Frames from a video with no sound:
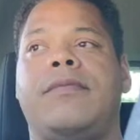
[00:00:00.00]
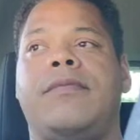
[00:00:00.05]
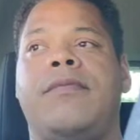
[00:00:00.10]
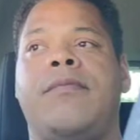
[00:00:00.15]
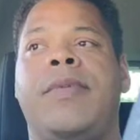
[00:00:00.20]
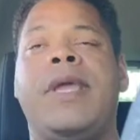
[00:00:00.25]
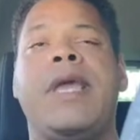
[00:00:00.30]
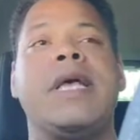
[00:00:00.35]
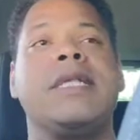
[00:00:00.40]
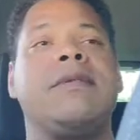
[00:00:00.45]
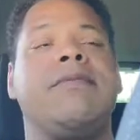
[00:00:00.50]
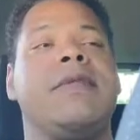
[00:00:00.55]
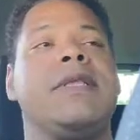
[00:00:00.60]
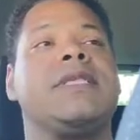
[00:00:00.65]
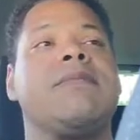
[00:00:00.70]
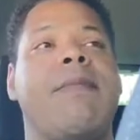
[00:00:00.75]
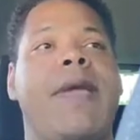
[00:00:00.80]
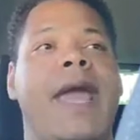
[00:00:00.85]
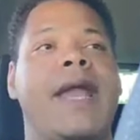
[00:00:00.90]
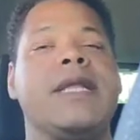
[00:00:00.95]
Because if
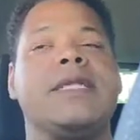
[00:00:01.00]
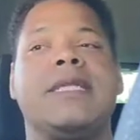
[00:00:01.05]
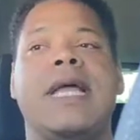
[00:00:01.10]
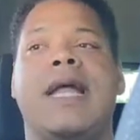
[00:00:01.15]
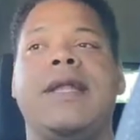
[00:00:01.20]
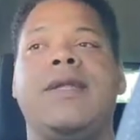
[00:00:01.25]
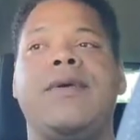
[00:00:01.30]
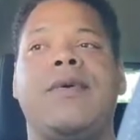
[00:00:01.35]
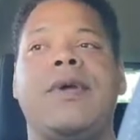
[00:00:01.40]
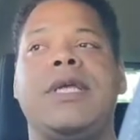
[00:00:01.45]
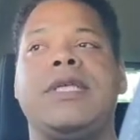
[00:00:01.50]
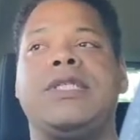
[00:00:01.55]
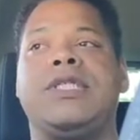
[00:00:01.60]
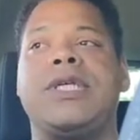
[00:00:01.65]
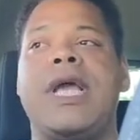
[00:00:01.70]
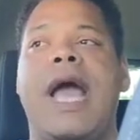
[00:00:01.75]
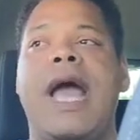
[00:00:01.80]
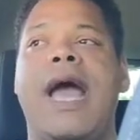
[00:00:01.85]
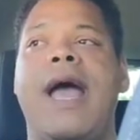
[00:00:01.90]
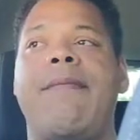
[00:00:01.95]
this man is not doing his
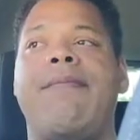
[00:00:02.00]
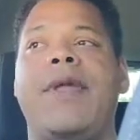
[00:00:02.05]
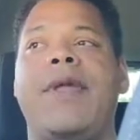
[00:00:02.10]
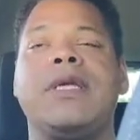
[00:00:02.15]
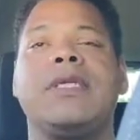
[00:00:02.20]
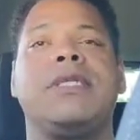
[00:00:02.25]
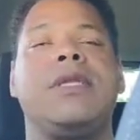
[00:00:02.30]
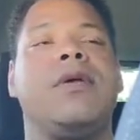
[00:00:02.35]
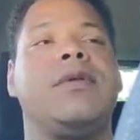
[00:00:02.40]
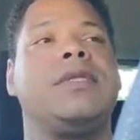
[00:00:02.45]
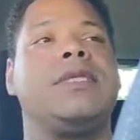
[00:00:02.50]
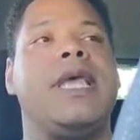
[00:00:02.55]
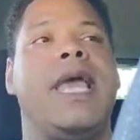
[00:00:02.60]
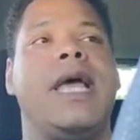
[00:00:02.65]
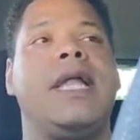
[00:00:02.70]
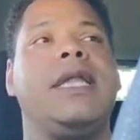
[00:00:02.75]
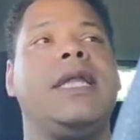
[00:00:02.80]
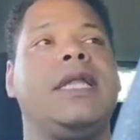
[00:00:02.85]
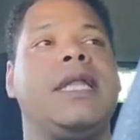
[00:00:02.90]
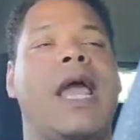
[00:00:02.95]
job, there's no
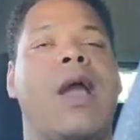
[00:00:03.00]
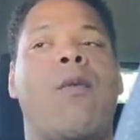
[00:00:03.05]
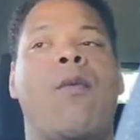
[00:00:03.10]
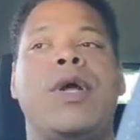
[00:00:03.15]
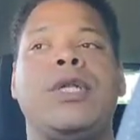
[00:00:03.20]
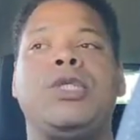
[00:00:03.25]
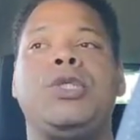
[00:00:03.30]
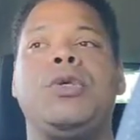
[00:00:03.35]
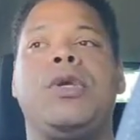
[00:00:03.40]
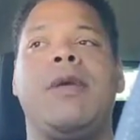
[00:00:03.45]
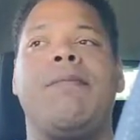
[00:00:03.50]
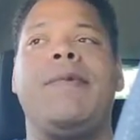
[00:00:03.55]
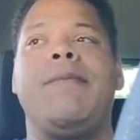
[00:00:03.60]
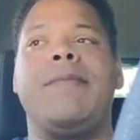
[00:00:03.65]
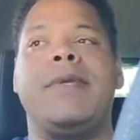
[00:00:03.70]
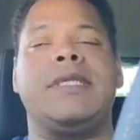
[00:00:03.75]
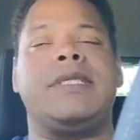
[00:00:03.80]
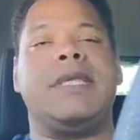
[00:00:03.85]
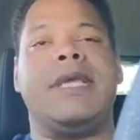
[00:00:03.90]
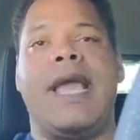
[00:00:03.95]
telling like what you could be
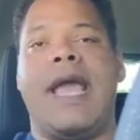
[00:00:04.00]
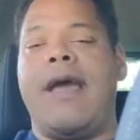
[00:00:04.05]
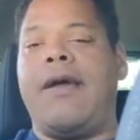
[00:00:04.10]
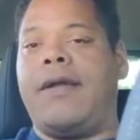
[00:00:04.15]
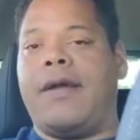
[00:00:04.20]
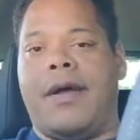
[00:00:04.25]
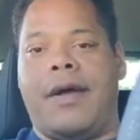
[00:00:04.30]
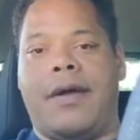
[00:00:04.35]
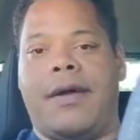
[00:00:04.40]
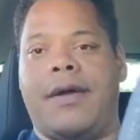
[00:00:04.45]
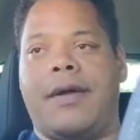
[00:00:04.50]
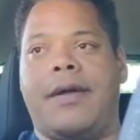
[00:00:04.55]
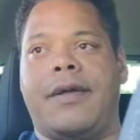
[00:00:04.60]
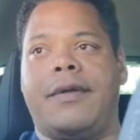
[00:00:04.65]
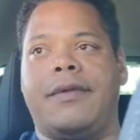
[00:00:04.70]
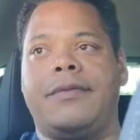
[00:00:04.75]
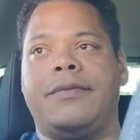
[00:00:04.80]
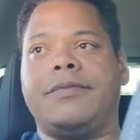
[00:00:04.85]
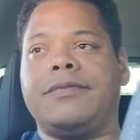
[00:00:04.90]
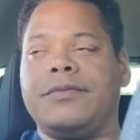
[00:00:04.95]
missing out on, girl.